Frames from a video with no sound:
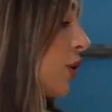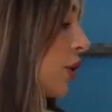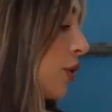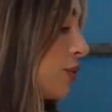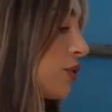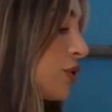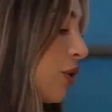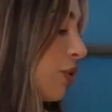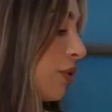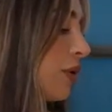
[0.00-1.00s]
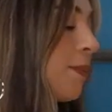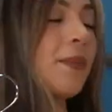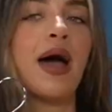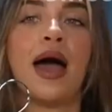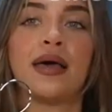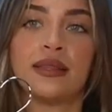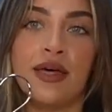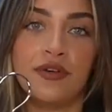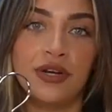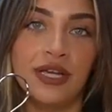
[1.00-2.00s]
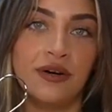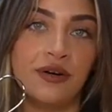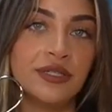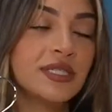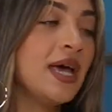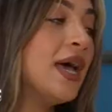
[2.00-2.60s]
closed-toed patent leather heels.